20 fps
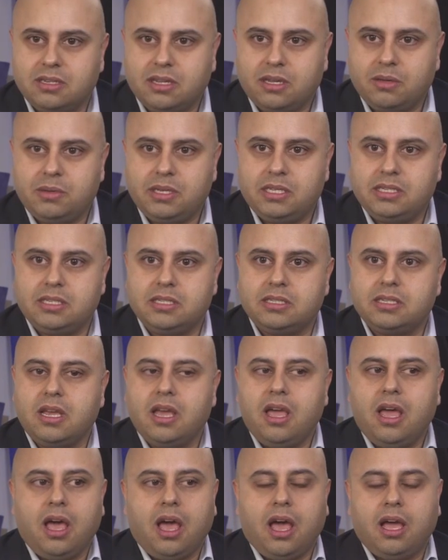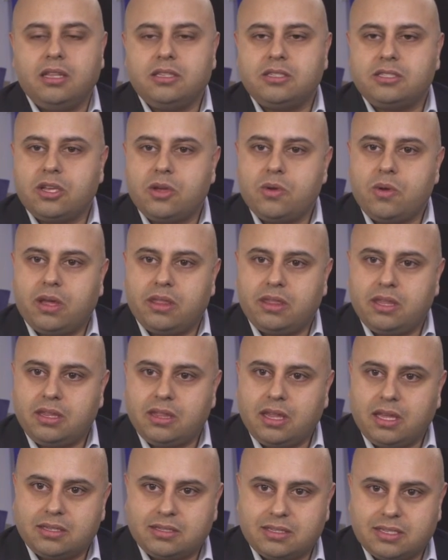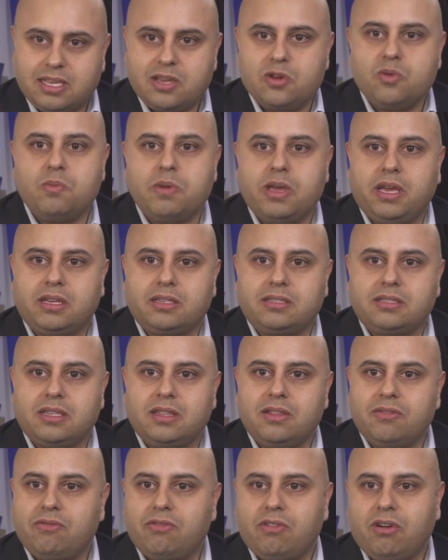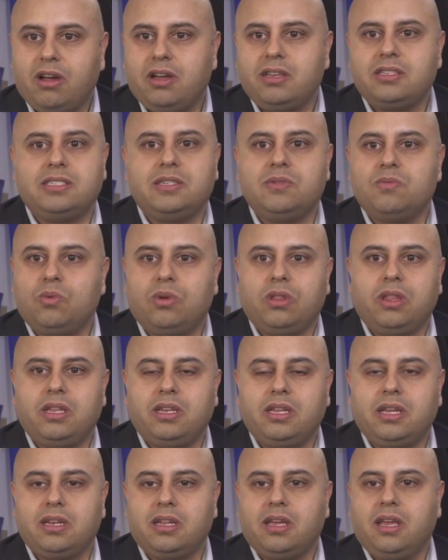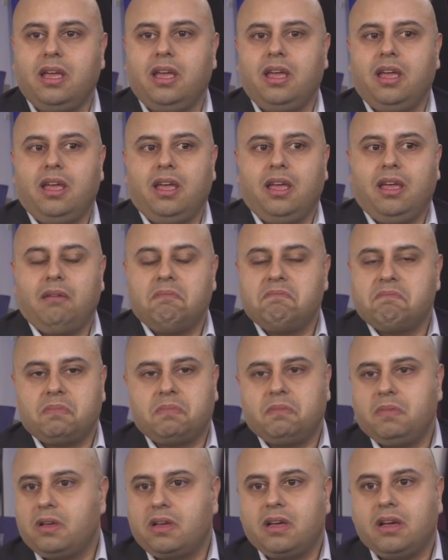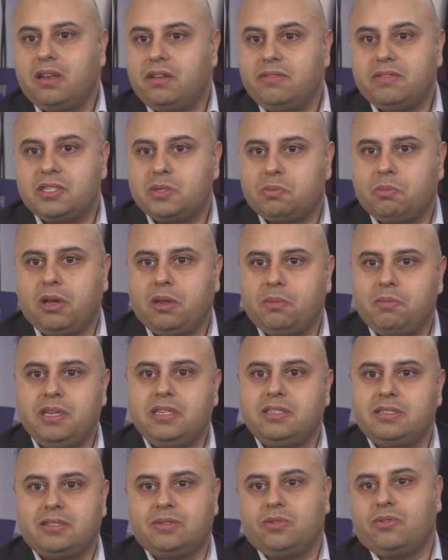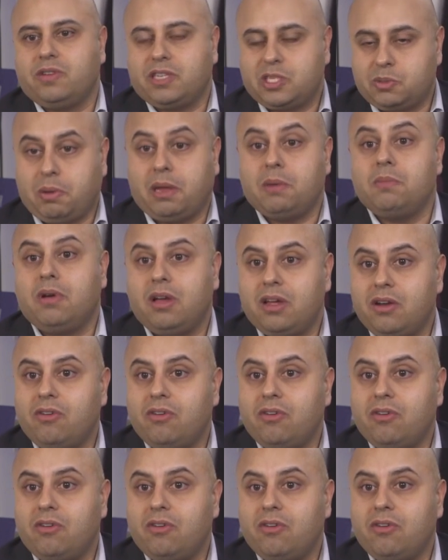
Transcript: in diabetes. And so I think that skill mix and the variety in what they did kind of inspired me to sort of expand my